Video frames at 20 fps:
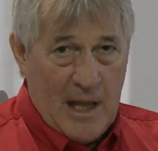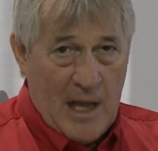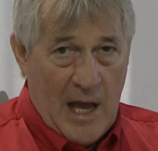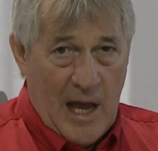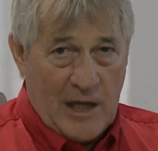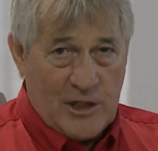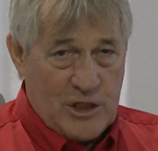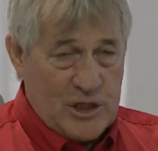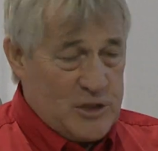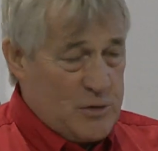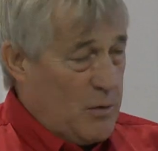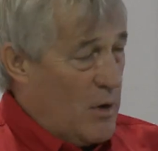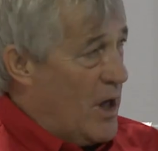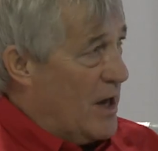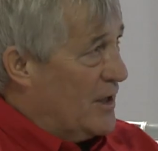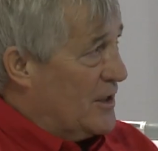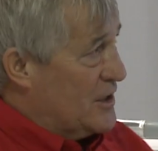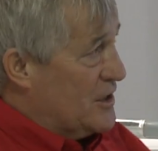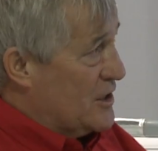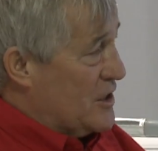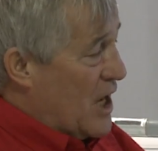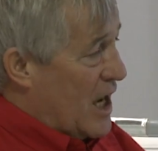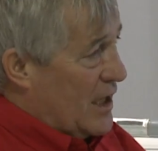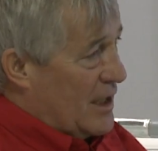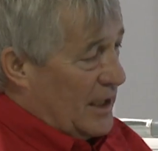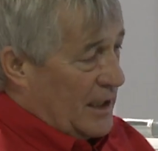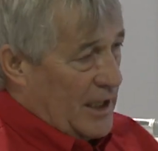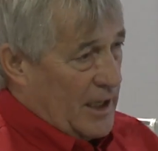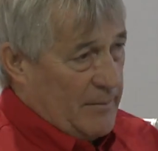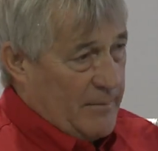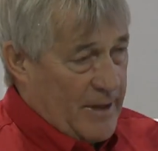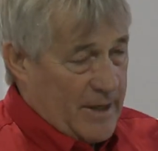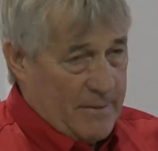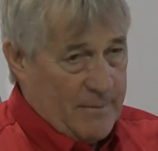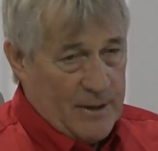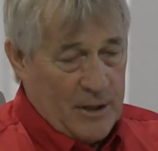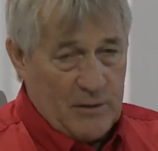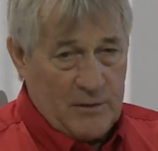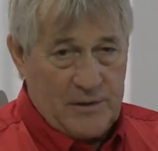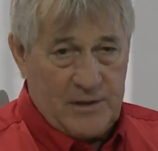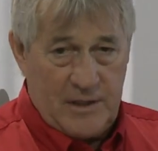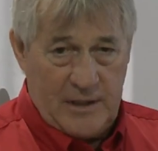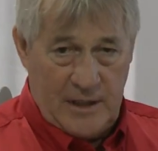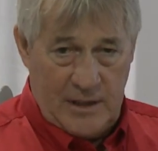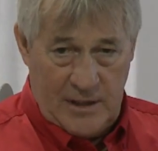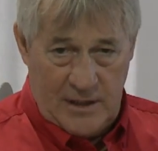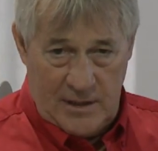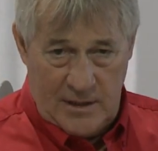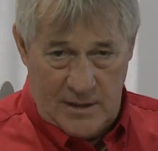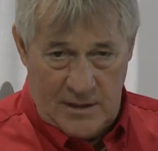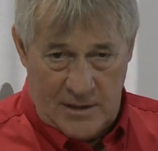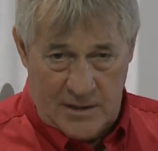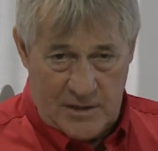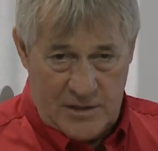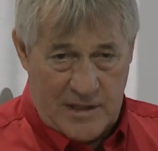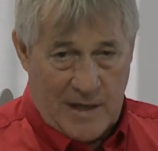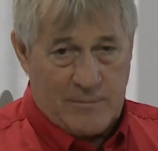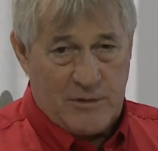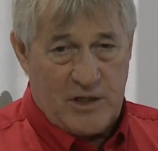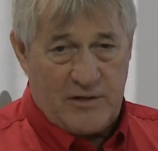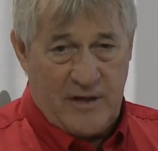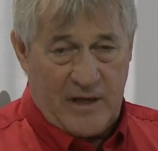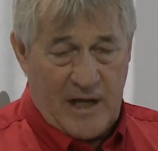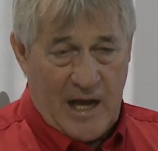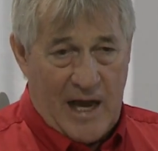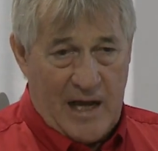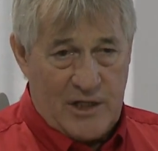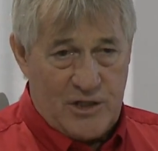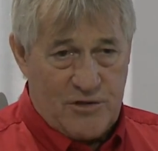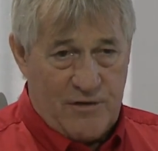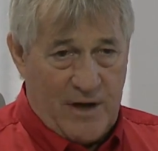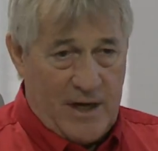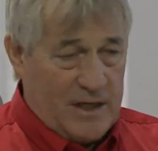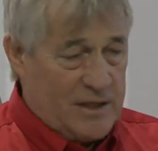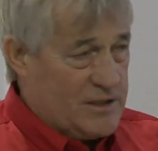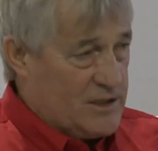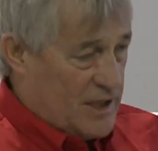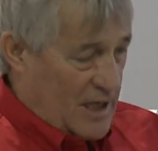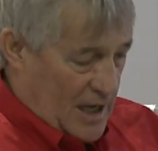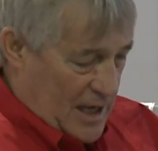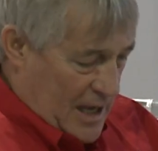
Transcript: I just wanted to talk a little bit about the subject of guy strains.